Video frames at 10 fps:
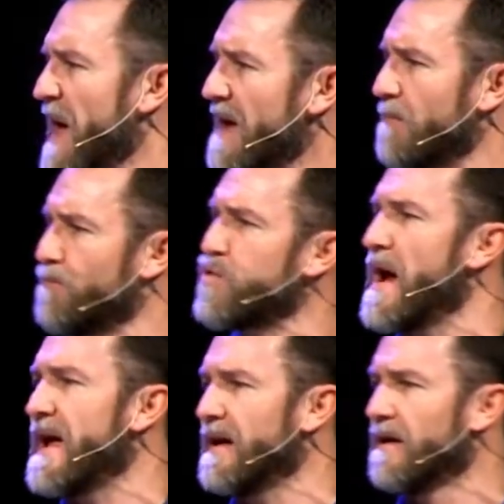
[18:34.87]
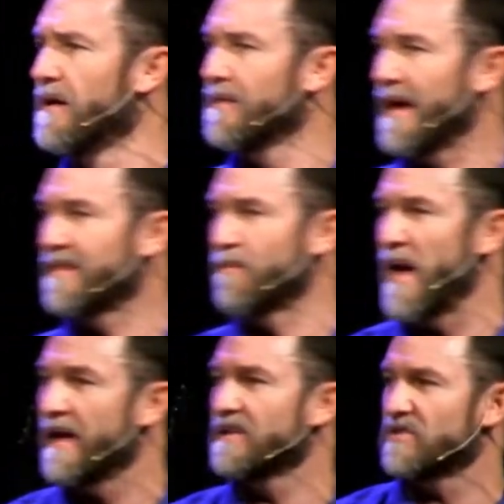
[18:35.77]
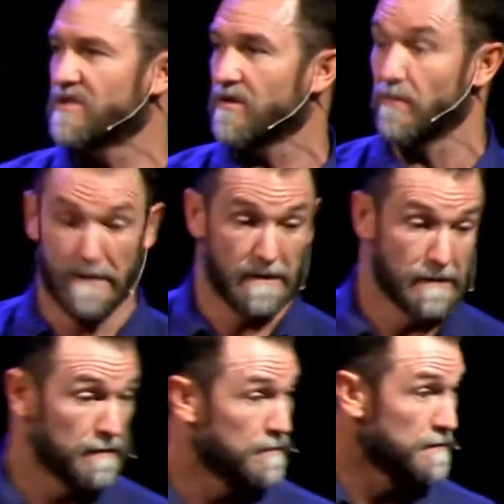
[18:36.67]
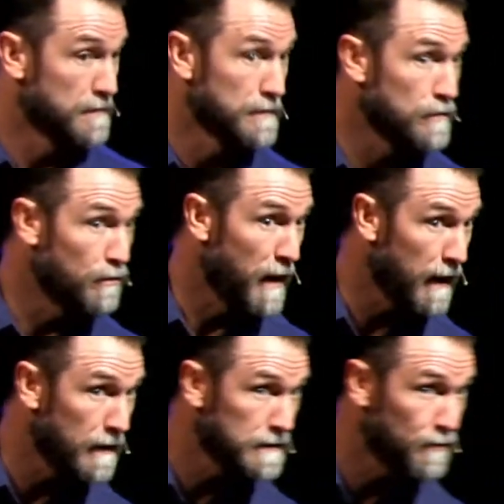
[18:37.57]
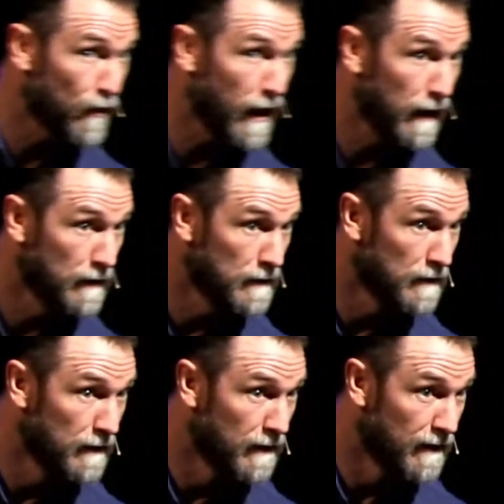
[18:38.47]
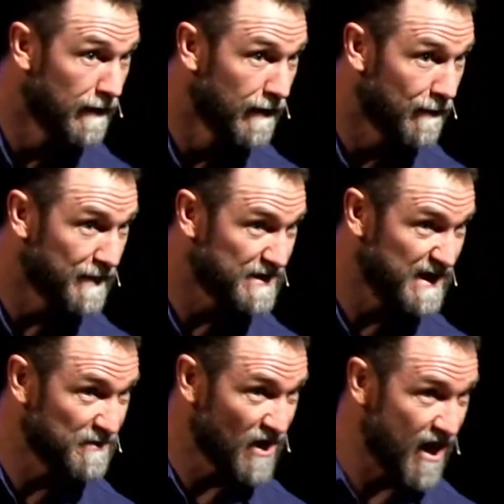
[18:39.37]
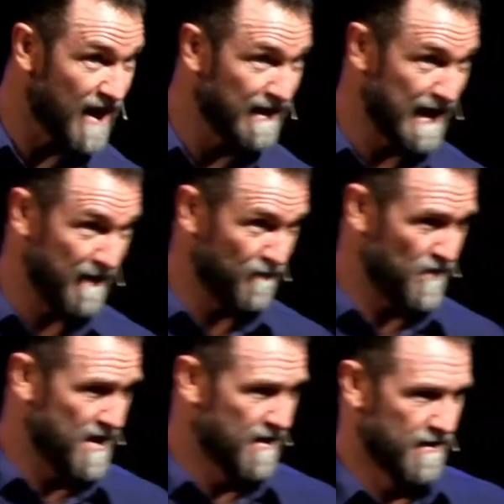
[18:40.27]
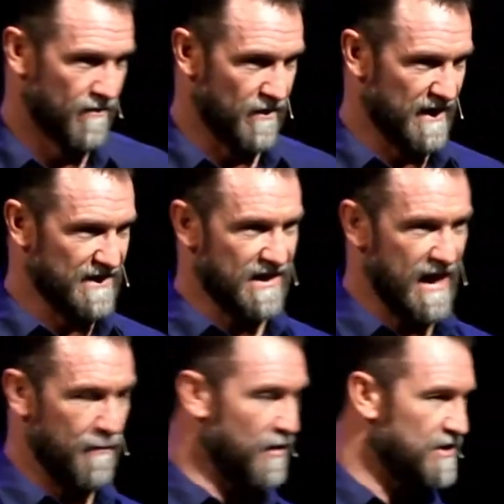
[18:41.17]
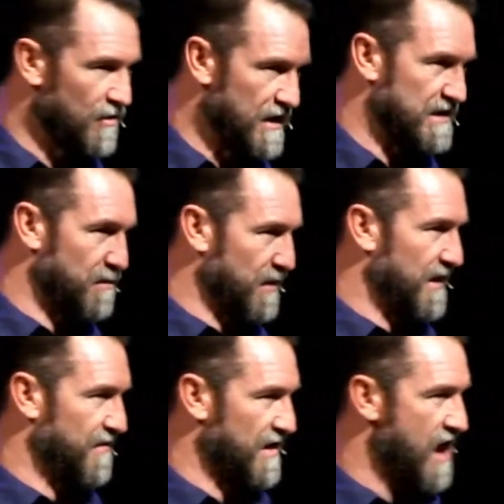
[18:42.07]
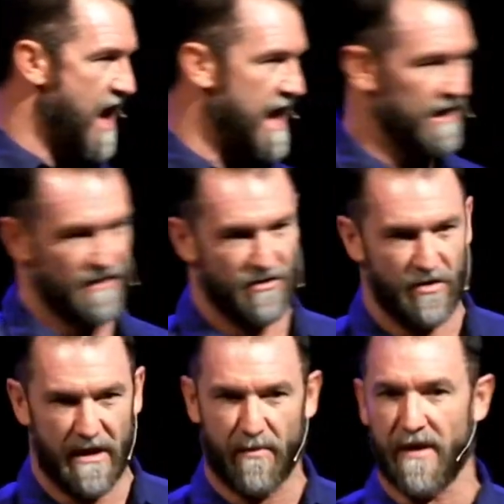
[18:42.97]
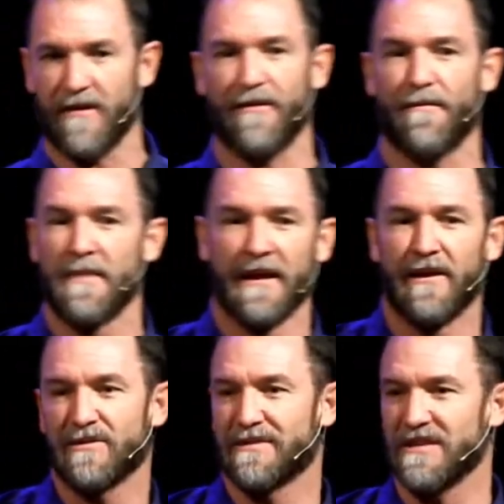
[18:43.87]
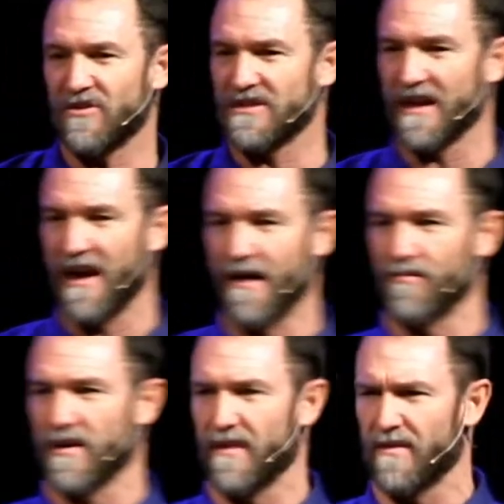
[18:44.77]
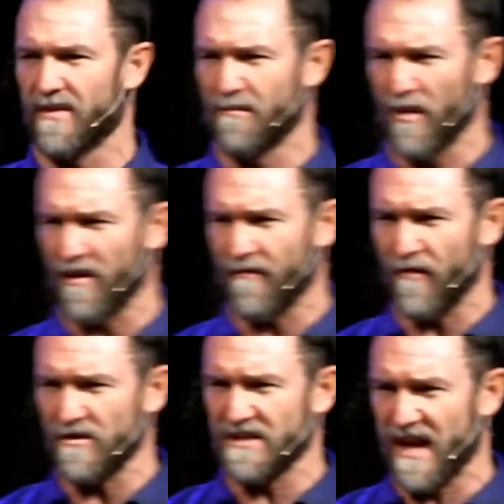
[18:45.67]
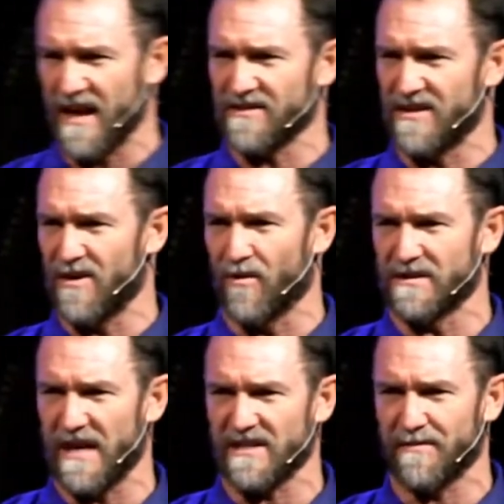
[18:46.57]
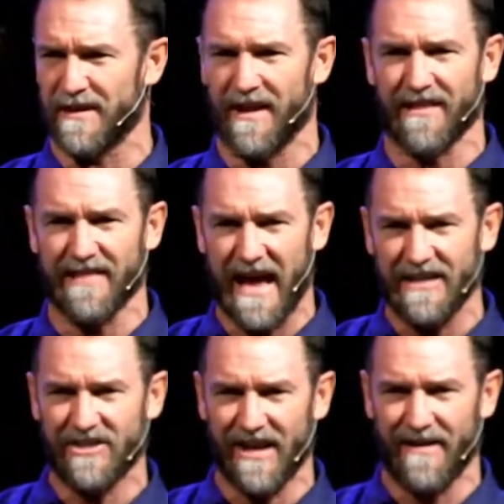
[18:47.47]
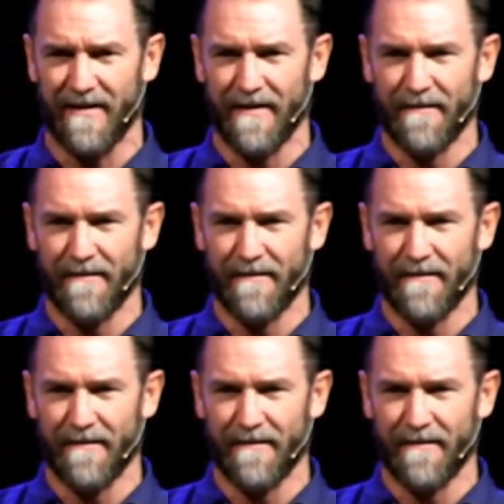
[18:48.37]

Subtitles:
pray like the pagans do. Do pagans pray? I mean, it seems odd. Like, well, isn't that a person who doesn't believe in God, and do they pray? No. Here's what's interesting. The book of 1 Kings in the Old Testament, Elijah,